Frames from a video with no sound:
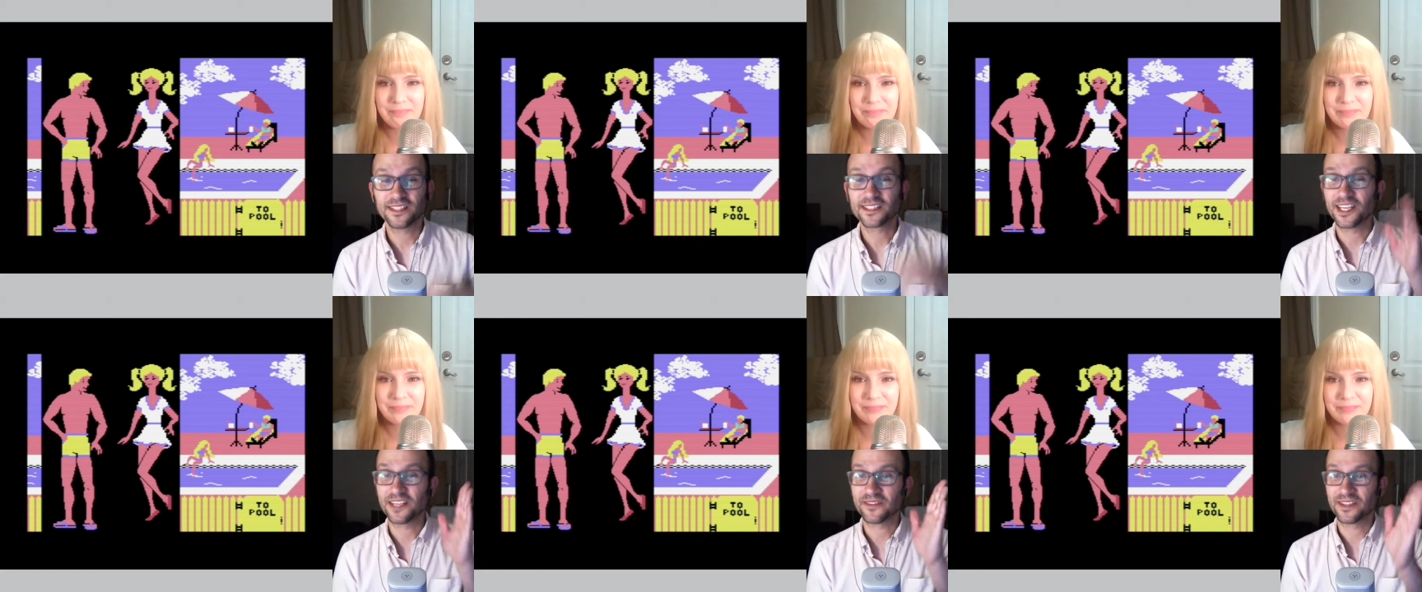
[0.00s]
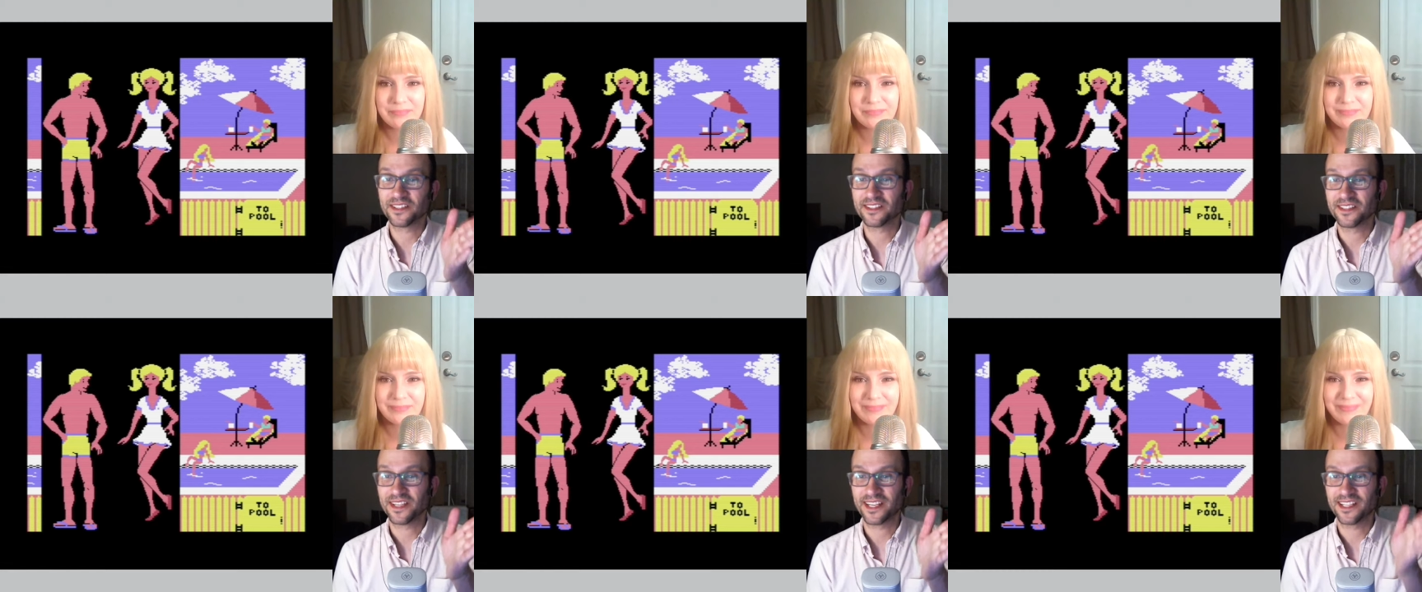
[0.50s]
Speaker 1: this game, on
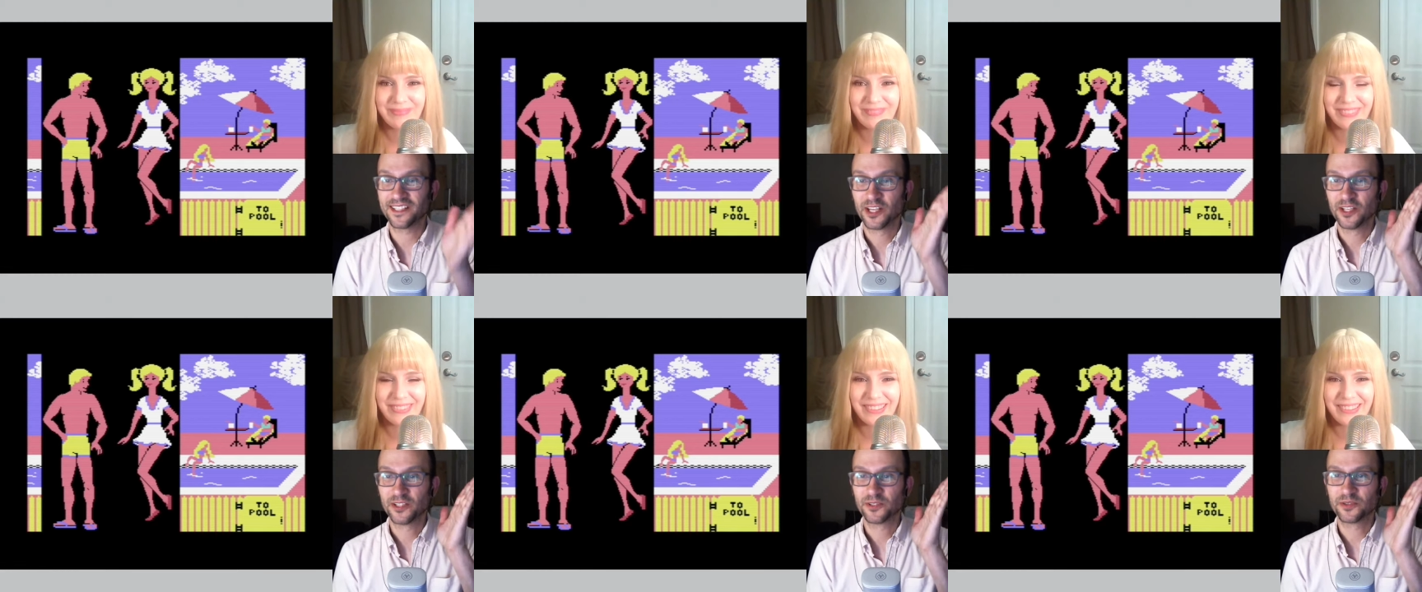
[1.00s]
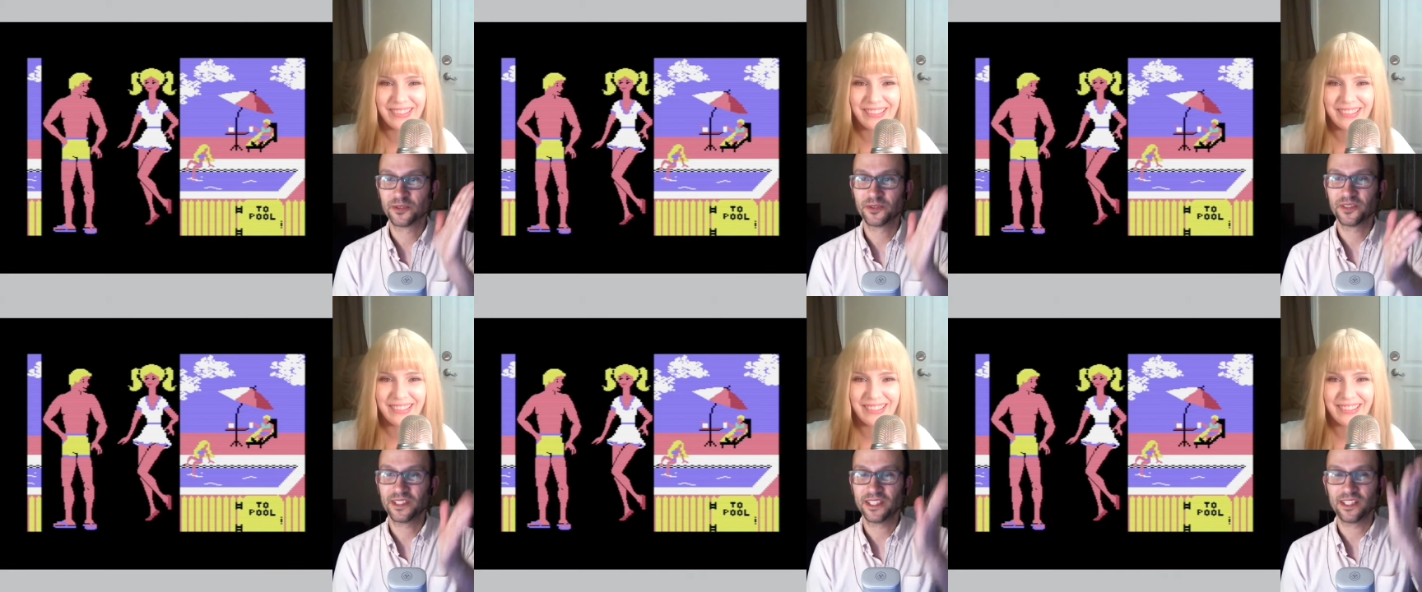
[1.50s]
the other hand,
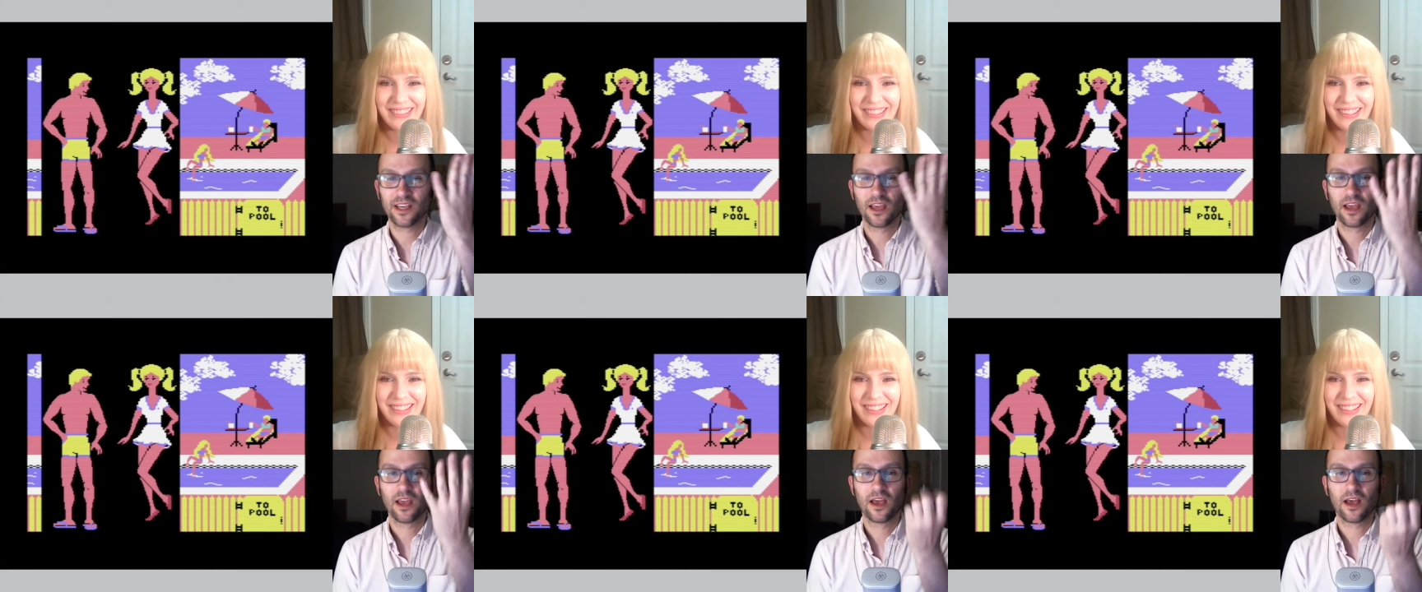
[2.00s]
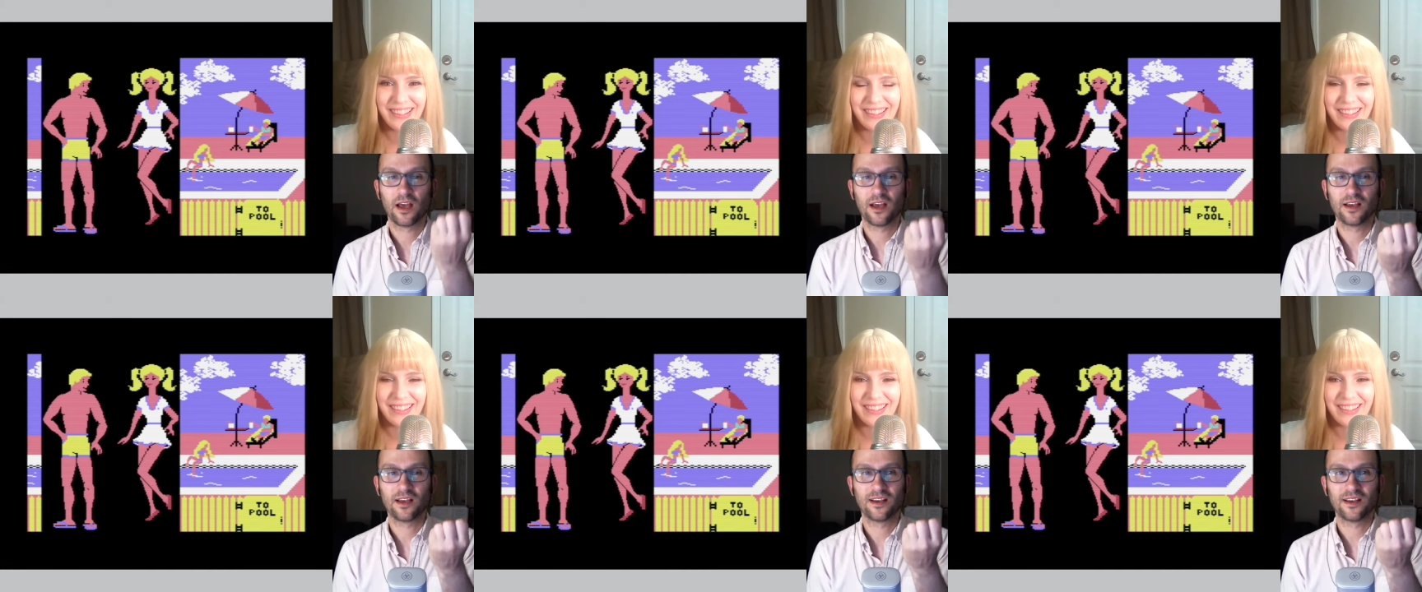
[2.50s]
truly
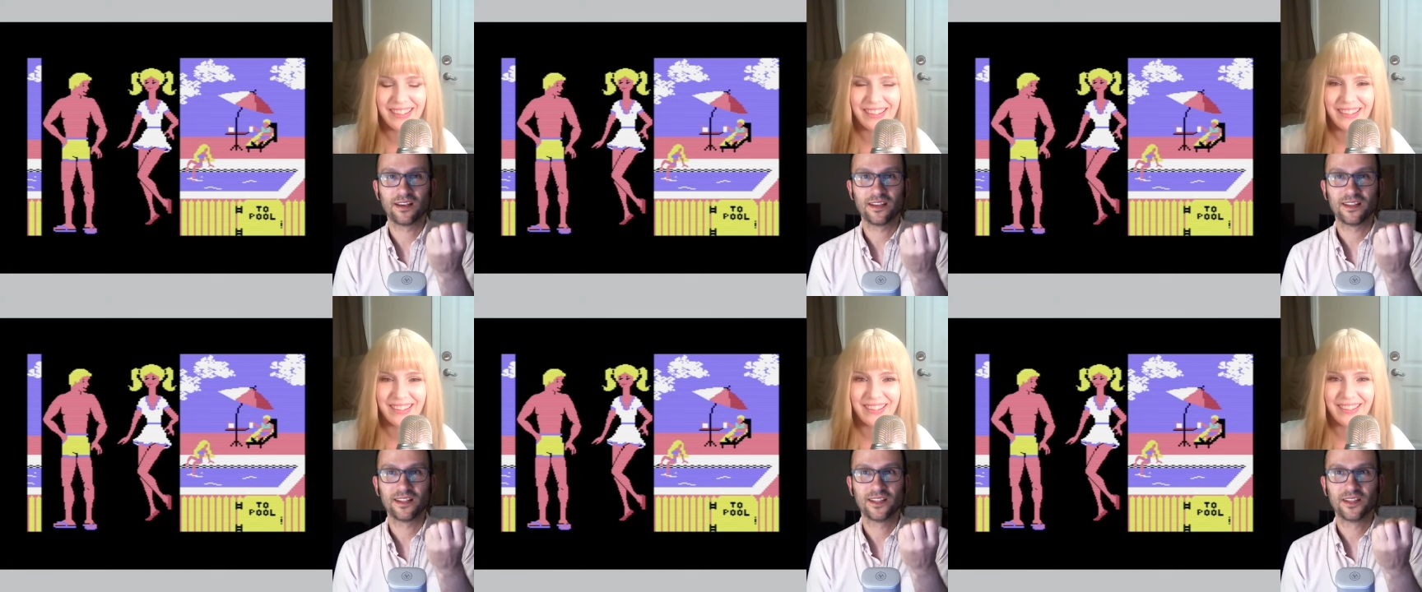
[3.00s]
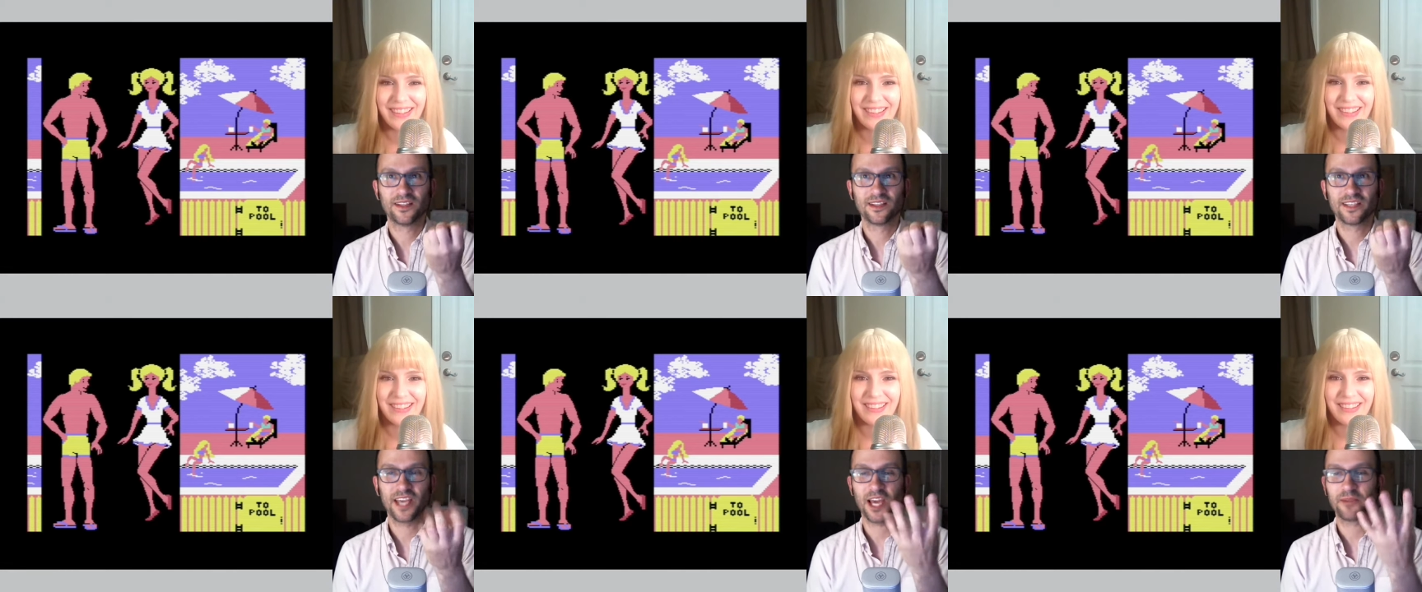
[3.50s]
uh,
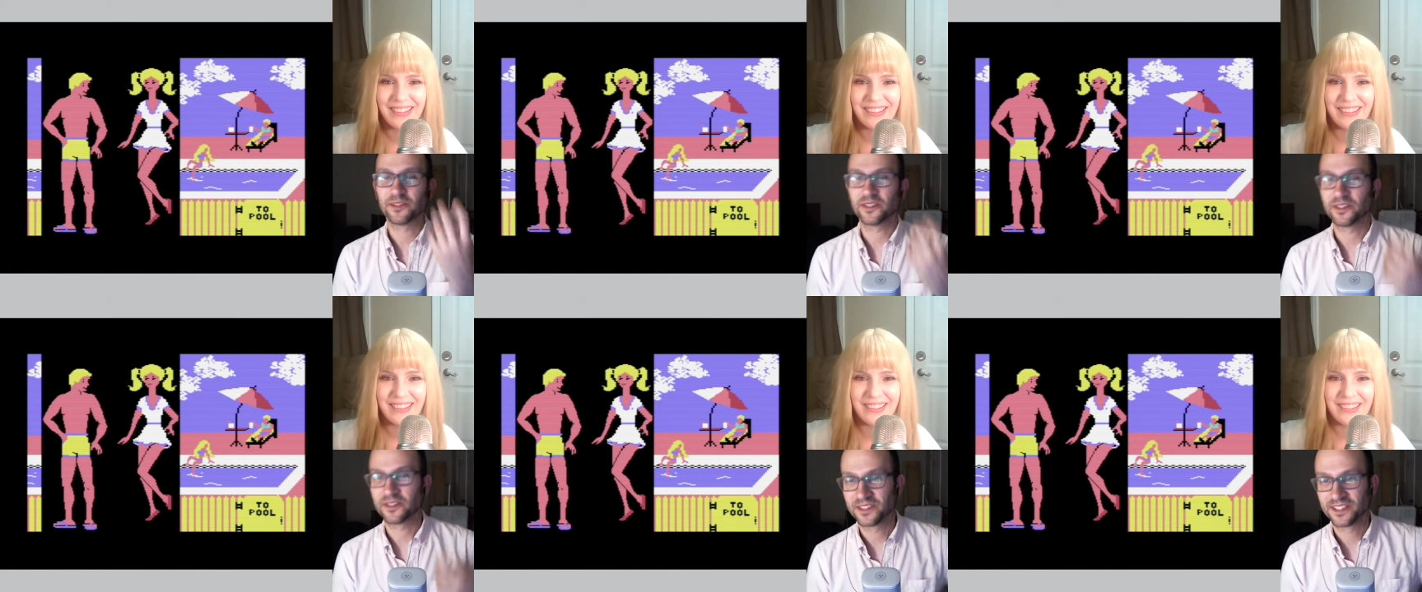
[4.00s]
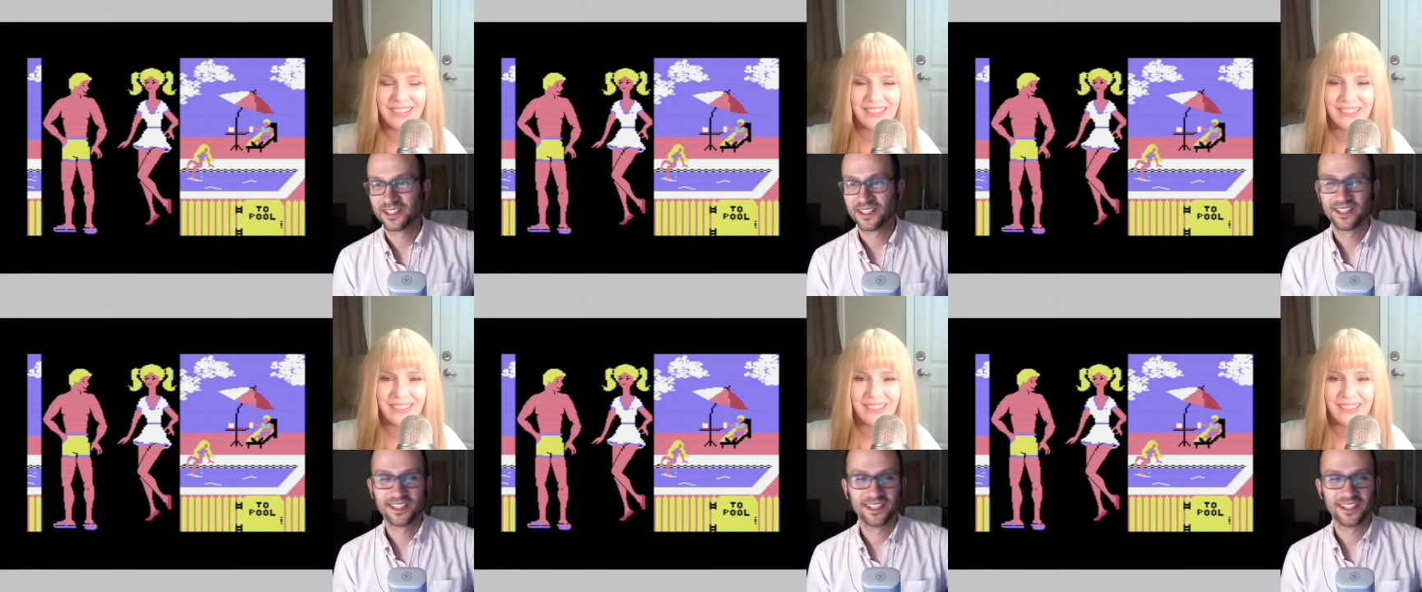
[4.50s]
captures